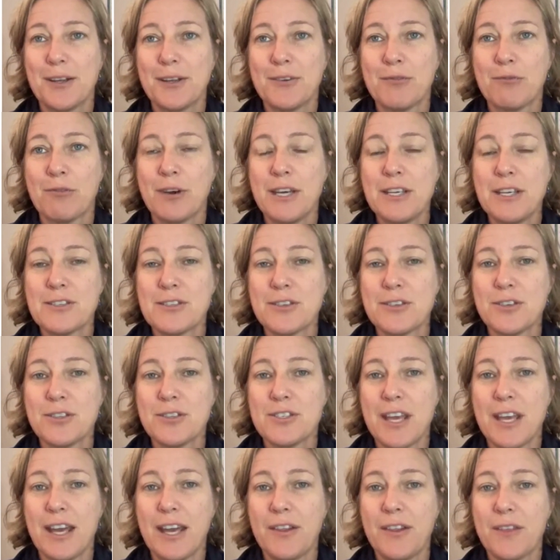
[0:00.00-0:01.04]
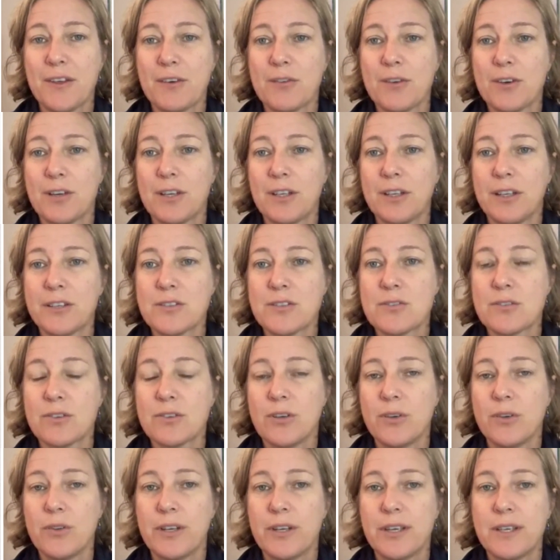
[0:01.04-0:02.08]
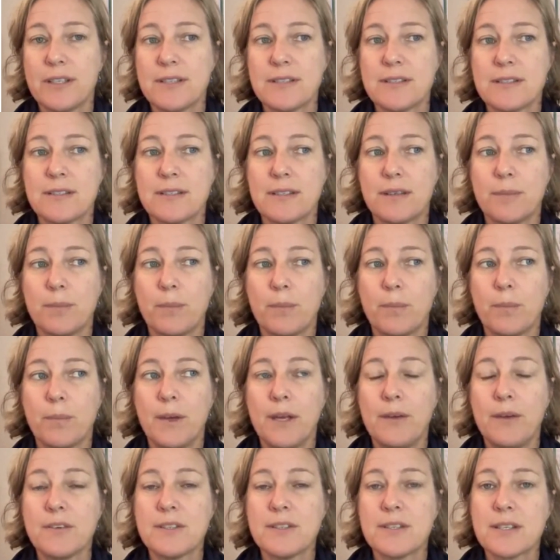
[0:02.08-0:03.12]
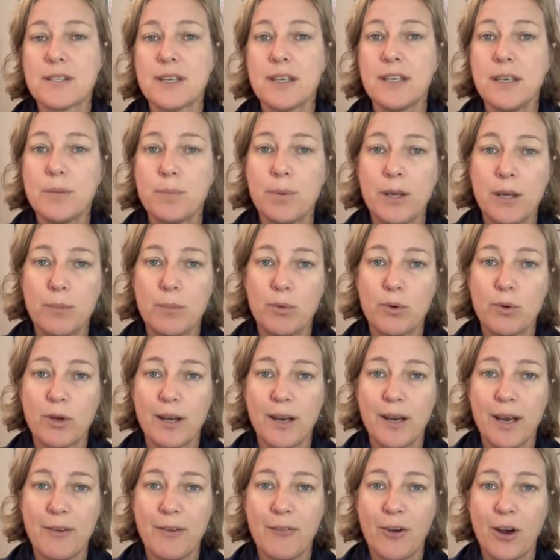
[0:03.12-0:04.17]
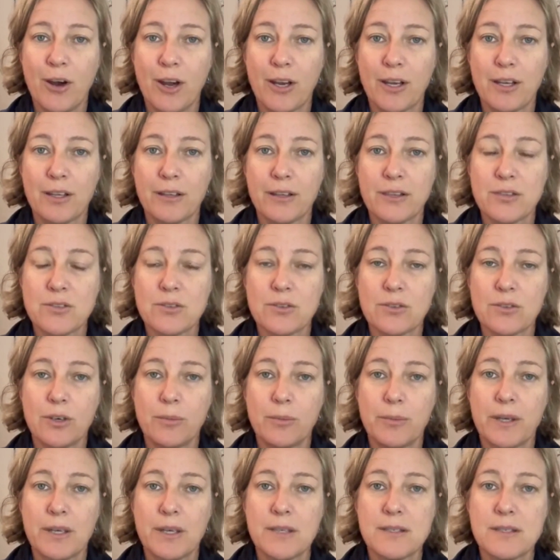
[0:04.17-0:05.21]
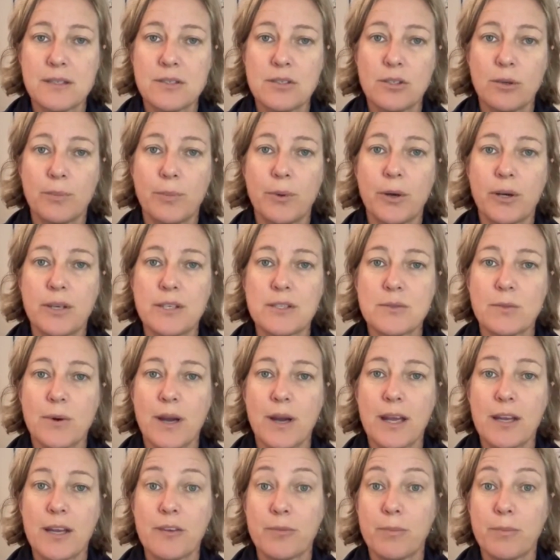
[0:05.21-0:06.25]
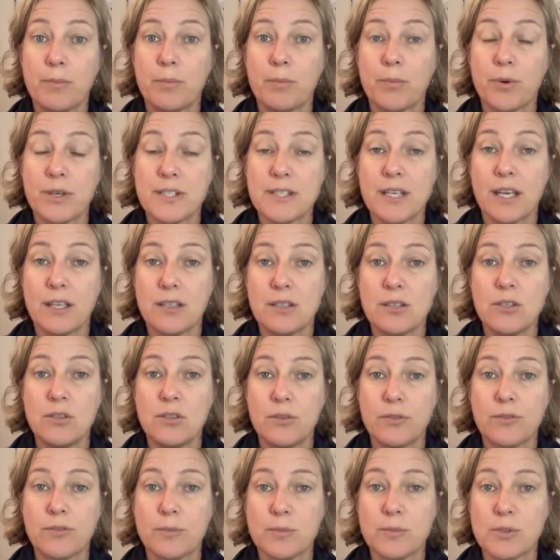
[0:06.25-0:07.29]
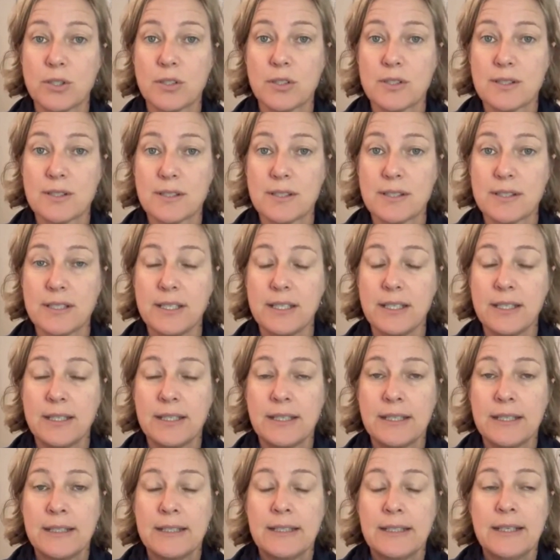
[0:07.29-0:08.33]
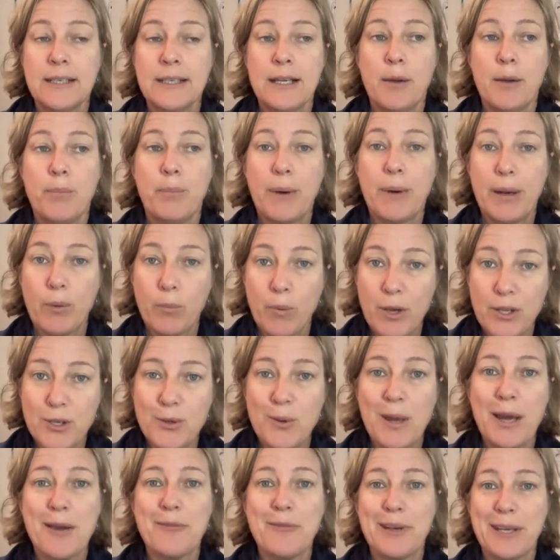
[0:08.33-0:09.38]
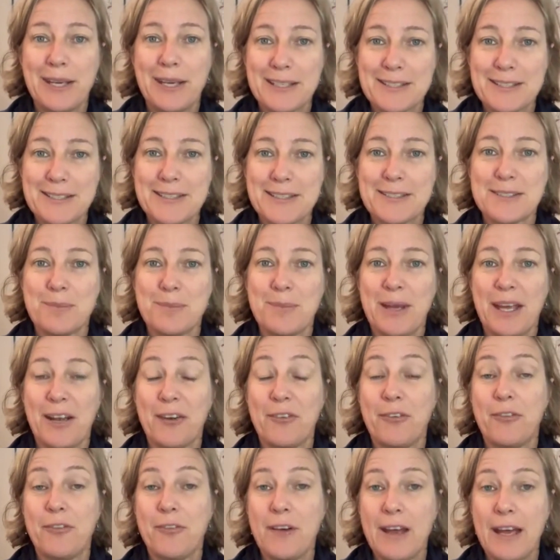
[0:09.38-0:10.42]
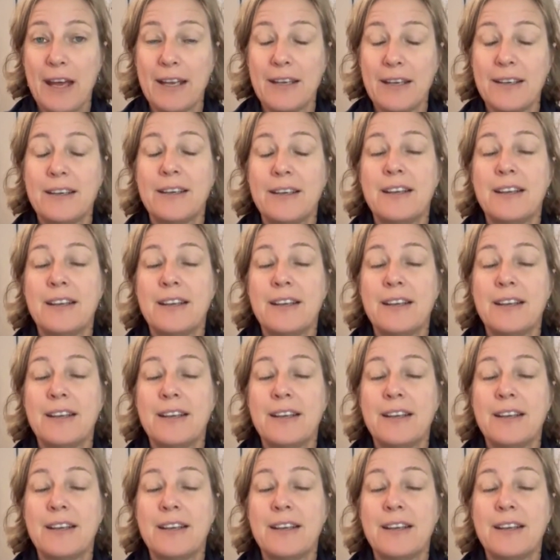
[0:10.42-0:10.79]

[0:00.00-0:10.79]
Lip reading: research out there on cholesterol that it's even skinny people can have high cholesterol because it's your body's way of protecting you from toxicity. But when you have an excess amount of fat,